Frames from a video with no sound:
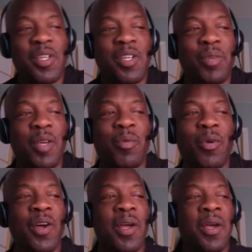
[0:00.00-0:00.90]
people,
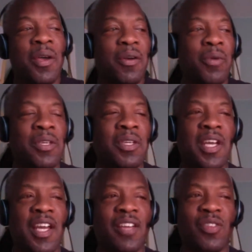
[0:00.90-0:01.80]
we did
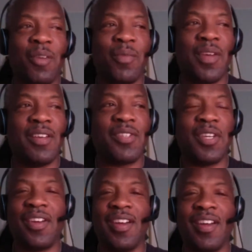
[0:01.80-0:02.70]
ask them. They
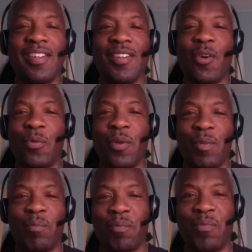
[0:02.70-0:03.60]
said, we've
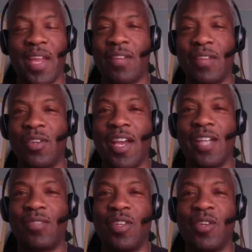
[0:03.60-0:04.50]
been asking you
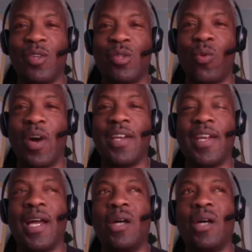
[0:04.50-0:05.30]
guys for years. Why now?